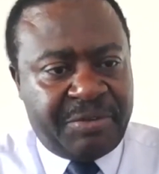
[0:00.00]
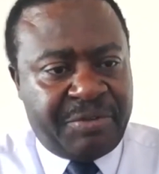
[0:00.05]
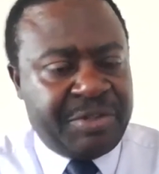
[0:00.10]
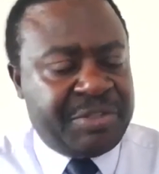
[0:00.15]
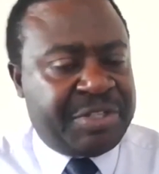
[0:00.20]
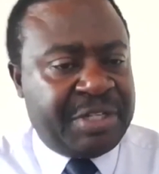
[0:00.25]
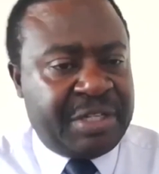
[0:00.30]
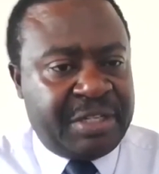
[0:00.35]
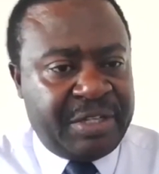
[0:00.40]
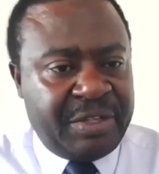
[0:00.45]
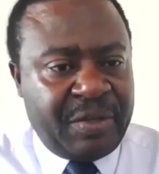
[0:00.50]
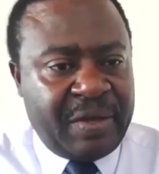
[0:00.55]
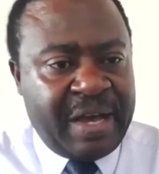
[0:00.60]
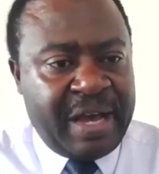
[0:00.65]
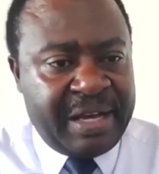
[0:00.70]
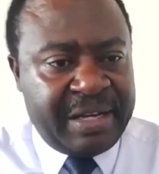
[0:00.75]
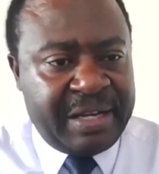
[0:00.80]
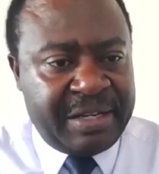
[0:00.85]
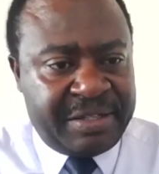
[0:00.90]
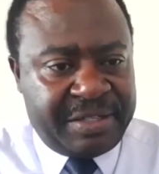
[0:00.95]
Recently, you
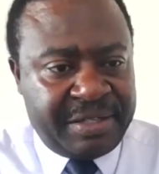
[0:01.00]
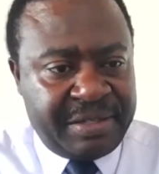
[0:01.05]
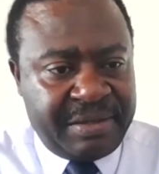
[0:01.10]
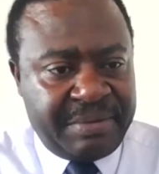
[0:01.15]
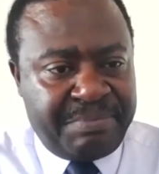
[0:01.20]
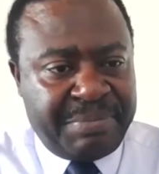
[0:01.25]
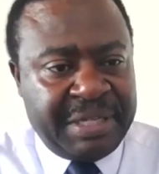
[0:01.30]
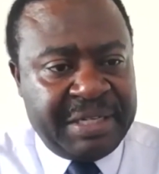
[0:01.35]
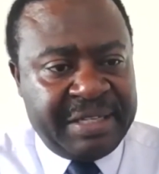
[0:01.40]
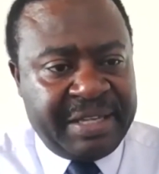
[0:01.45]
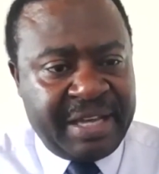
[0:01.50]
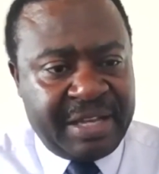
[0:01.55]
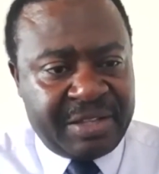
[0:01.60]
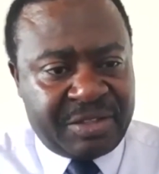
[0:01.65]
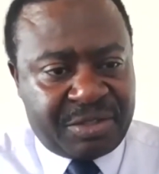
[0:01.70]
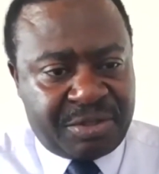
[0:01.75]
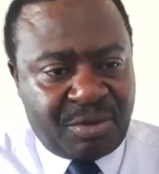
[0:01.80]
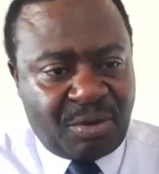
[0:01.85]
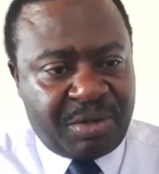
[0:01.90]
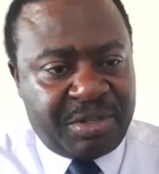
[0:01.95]
heard Bill
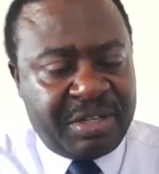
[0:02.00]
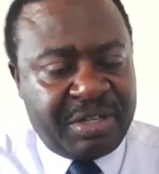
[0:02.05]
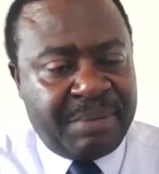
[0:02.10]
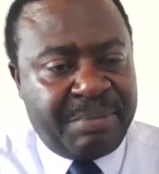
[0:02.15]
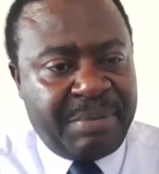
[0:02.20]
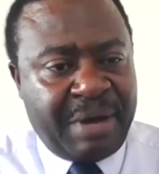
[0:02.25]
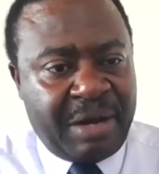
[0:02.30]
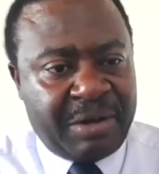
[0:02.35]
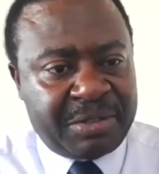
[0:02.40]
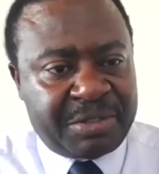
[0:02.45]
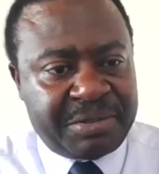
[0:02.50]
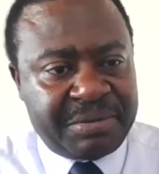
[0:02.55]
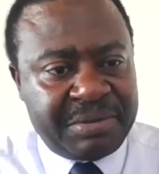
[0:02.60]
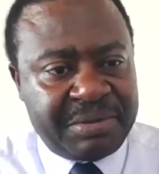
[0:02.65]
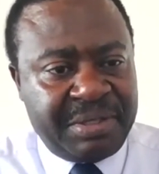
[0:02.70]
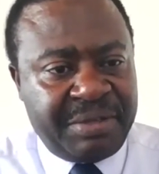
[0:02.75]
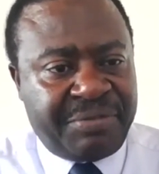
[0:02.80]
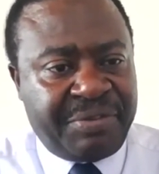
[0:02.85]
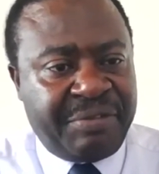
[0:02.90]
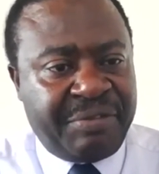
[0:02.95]
Gates talking about
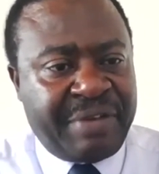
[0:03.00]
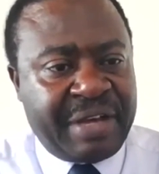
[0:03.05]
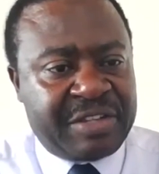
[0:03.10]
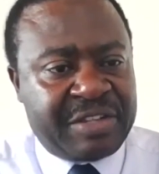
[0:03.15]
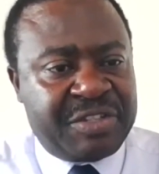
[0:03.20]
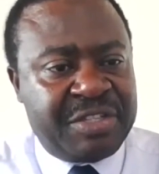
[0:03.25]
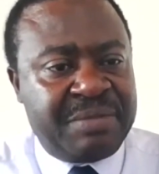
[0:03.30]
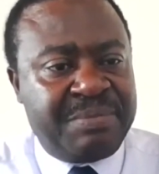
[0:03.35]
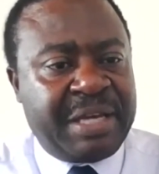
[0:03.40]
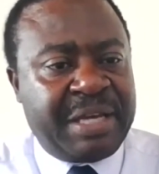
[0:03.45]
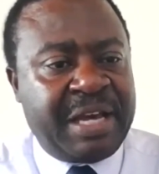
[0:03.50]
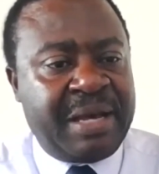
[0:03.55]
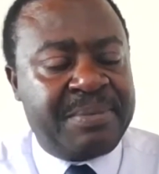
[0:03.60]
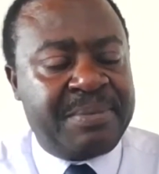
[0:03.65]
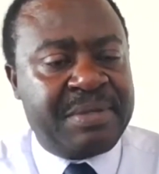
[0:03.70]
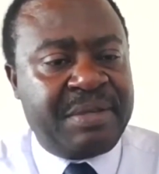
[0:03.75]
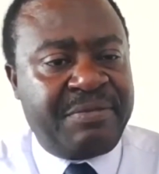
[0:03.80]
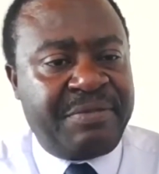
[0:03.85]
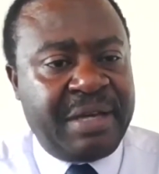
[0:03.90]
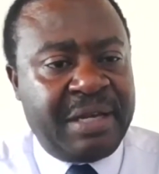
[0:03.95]
if a vaccine
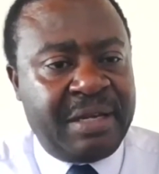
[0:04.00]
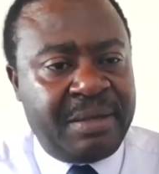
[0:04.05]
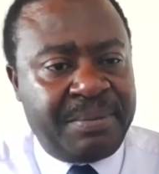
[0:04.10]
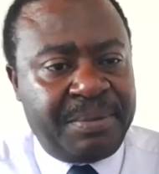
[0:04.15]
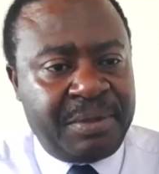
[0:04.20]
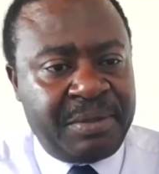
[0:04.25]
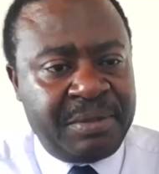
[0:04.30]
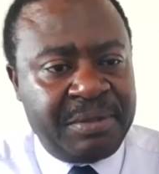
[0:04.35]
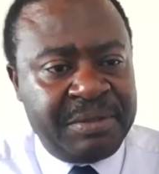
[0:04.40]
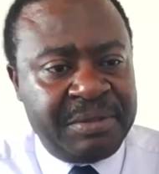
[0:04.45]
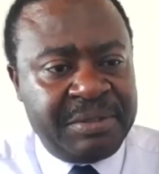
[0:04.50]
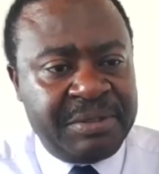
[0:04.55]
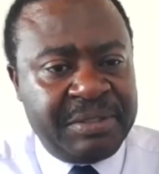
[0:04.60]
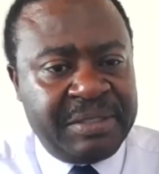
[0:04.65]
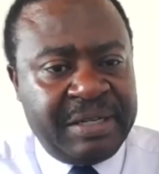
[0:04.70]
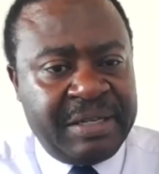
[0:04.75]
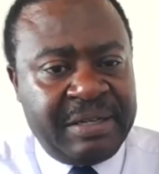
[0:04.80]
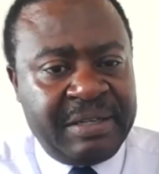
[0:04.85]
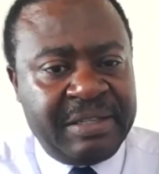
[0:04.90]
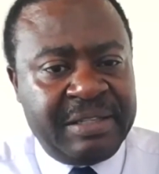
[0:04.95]
becomes available,
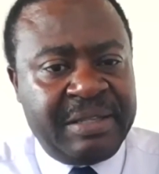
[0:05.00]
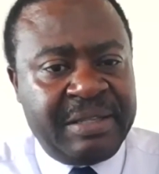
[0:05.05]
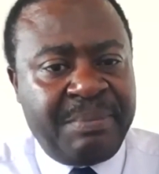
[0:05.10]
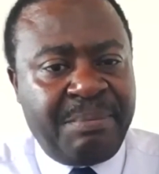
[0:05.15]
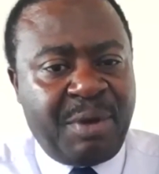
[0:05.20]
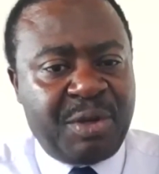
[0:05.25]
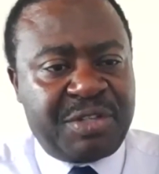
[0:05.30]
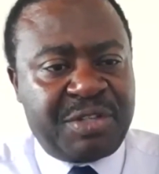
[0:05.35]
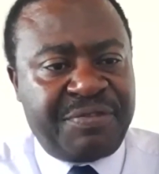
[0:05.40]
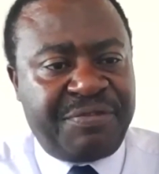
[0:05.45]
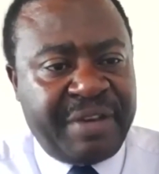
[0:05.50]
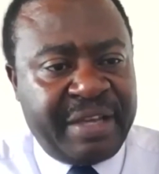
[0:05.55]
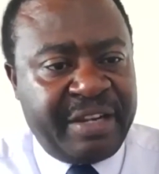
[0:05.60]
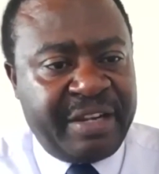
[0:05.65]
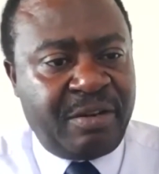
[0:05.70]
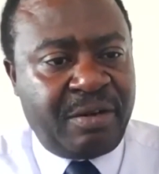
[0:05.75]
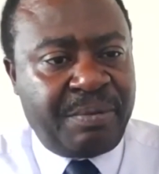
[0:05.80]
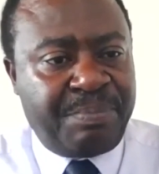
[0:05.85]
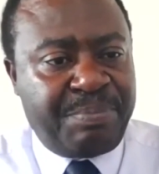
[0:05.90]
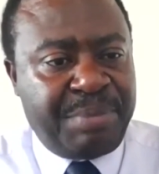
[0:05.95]
the most
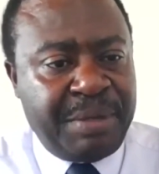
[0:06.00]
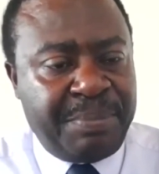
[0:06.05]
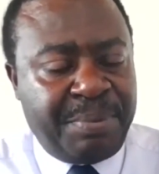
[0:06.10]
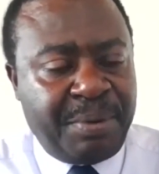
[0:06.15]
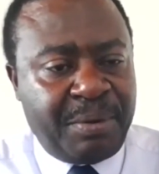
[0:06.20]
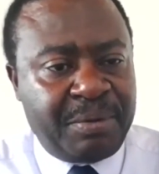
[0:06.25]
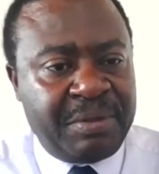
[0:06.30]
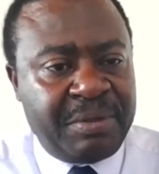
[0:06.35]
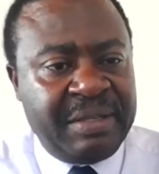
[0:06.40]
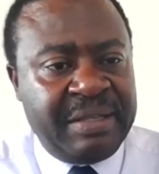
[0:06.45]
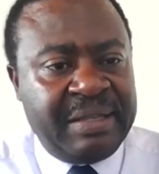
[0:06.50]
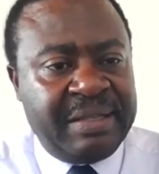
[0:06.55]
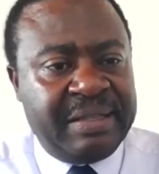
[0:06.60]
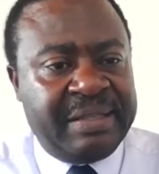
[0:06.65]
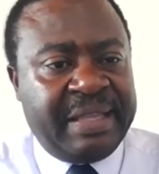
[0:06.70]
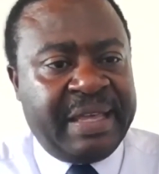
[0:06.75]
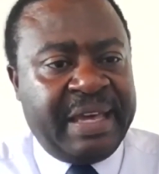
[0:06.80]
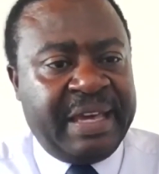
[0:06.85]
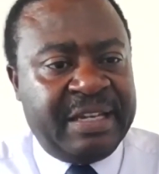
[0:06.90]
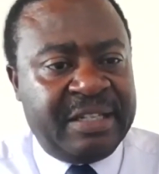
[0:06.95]
vulnerable people,
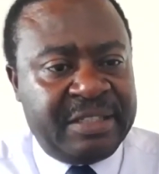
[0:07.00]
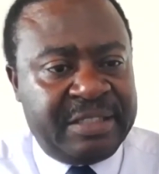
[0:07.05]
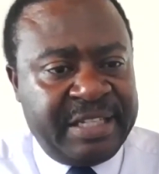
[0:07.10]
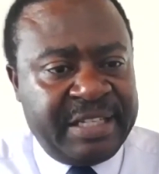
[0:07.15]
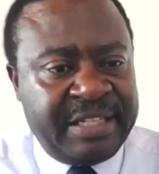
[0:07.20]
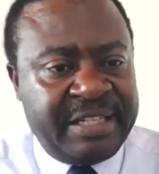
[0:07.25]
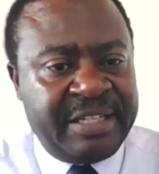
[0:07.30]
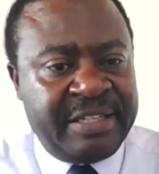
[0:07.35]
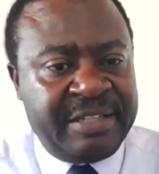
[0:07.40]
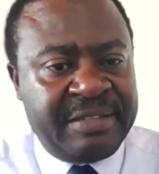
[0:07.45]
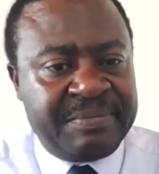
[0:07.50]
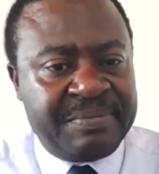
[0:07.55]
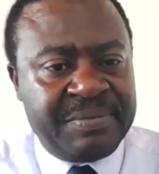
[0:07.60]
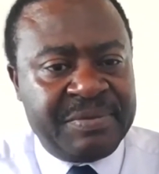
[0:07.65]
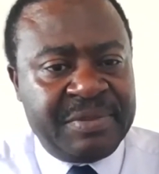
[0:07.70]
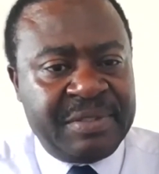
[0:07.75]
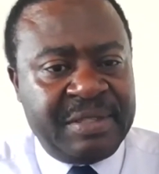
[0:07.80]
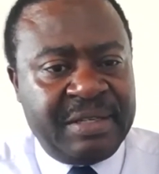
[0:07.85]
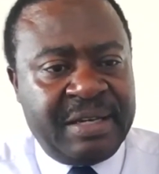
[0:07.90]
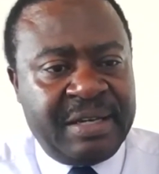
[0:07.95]
the elderly,
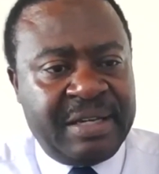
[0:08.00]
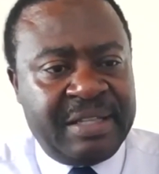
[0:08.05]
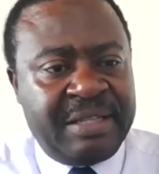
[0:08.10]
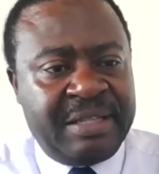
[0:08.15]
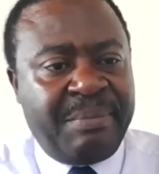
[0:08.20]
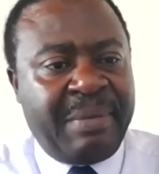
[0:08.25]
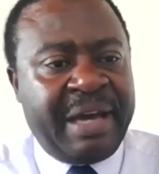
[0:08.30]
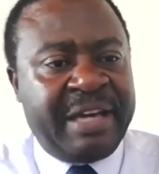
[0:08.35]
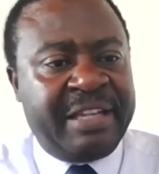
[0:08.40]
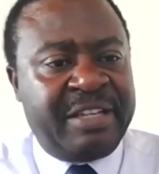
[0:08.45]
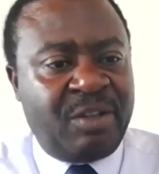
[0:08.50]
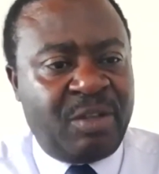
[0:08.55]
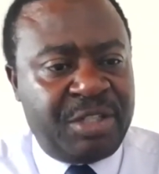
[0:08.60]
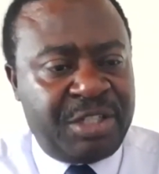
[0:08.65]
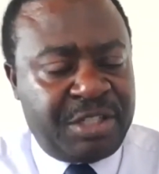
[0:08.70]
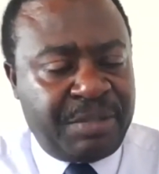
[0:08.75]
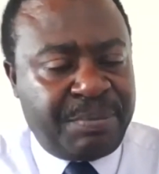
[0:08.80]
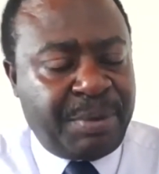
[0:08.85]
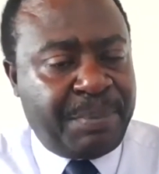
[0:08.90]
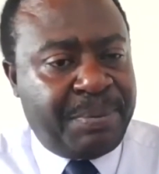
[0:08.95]
the
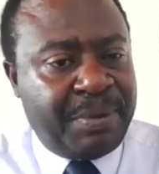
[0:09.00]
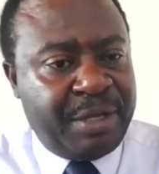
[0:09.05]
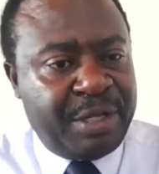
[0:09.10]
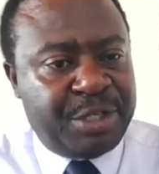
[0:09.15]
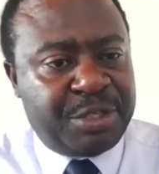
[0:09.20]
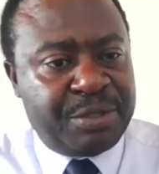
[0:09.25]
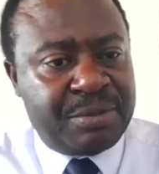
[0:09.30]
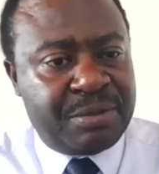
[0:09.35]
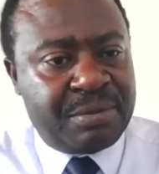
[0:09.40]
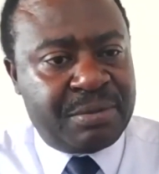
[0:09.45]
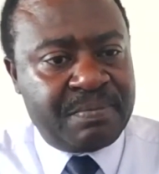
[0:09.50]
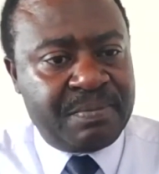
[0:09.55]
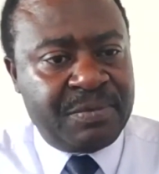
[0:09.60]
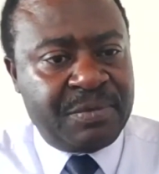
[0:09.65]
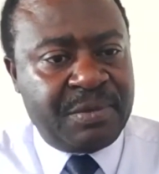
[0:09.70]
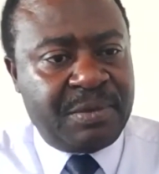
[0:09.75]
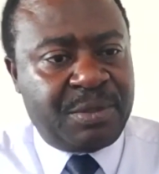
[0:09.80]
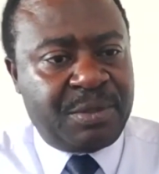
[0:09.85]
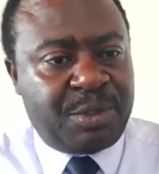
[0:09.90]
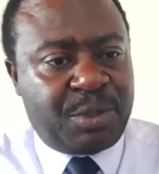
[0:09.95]
minority population
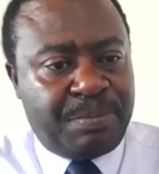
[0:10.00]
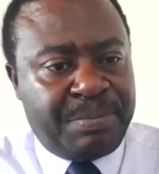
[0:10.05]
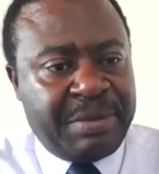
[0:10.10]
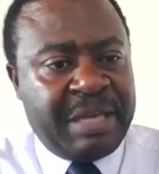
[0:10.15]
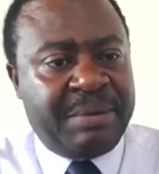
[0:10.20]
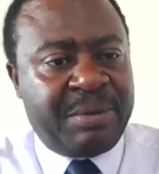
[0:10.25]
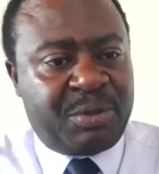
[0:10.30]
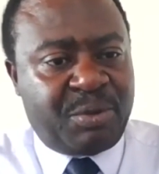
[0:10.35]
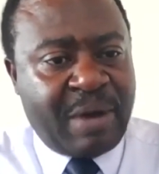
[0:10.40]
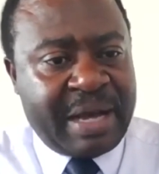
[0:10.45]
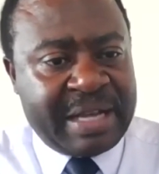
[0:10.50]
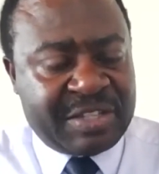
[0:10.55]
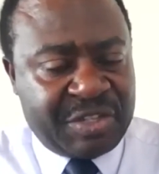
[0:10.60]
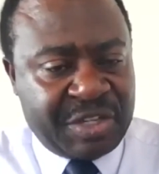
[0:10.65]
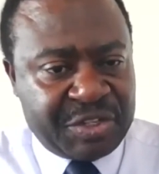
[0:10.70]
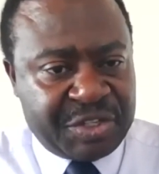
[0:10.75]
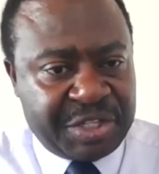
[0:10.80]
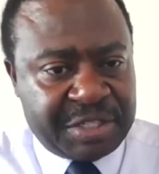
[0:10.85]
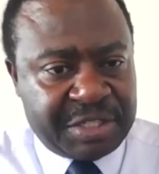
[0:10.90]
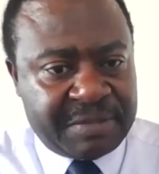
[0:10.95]
should be able to
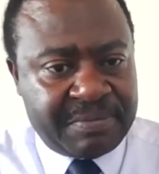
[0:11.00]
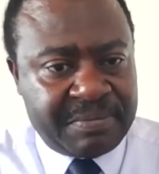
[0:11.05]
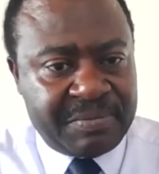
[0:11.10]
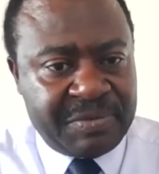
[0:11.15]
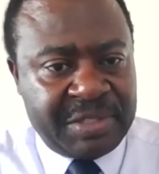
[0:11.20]
access it.